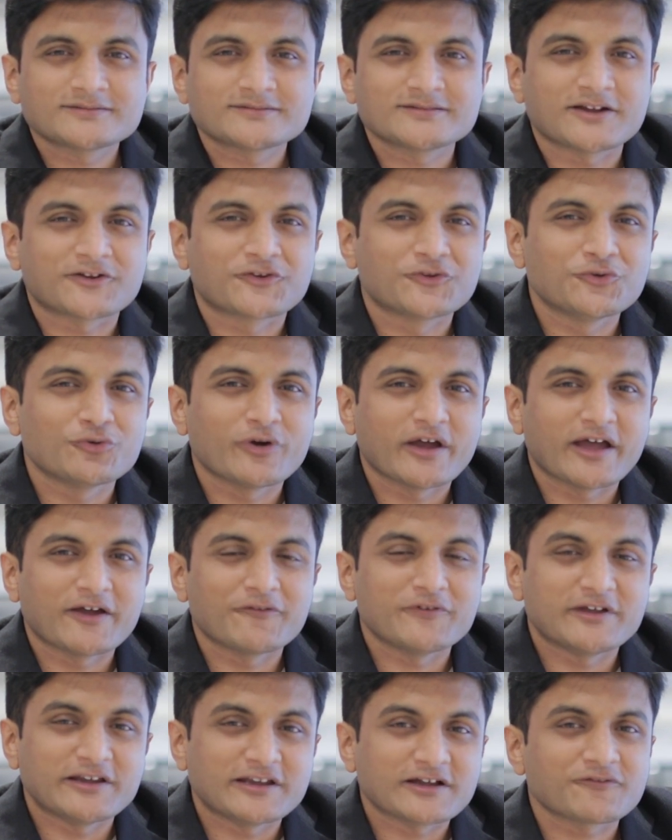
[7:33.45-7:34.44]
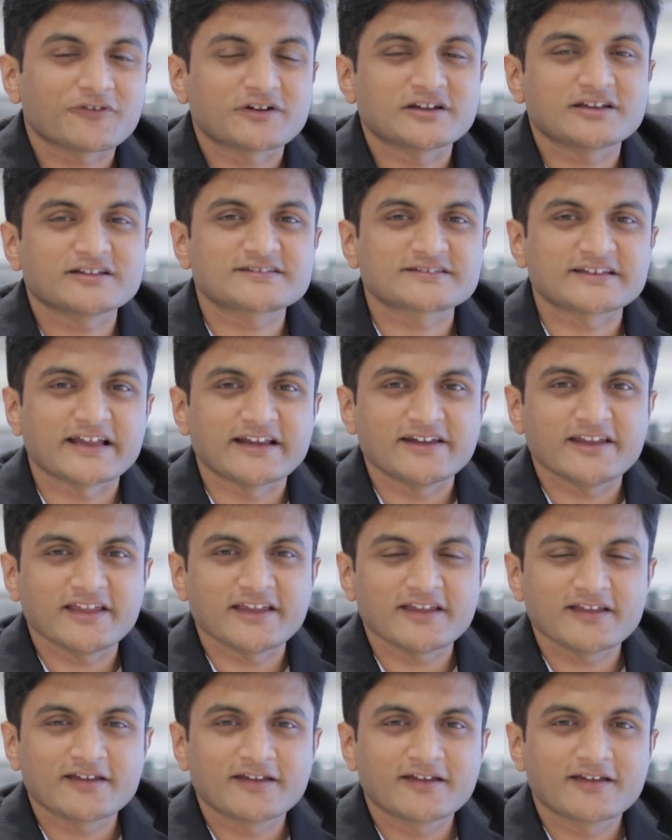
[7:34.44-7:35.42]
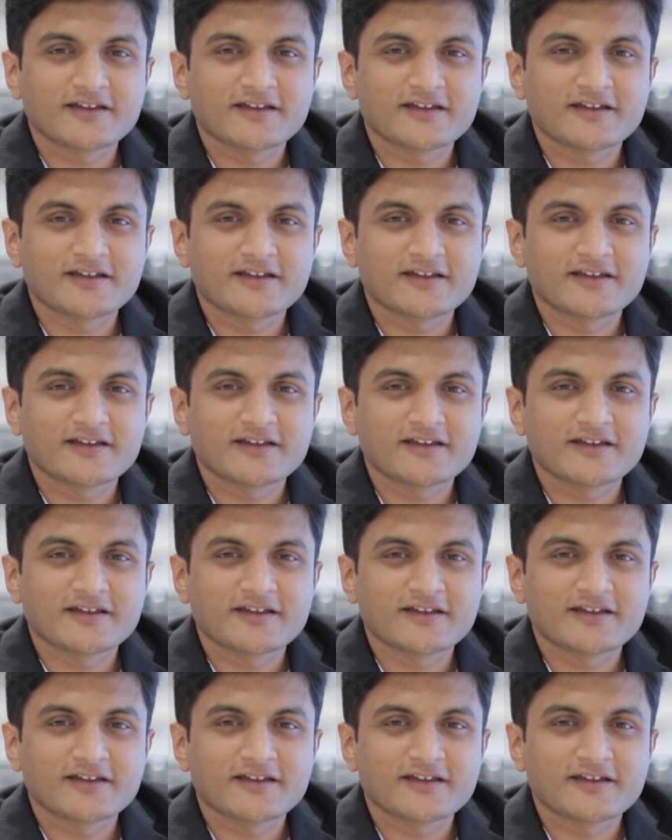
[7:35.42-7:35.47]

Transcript: that you have enough understanding,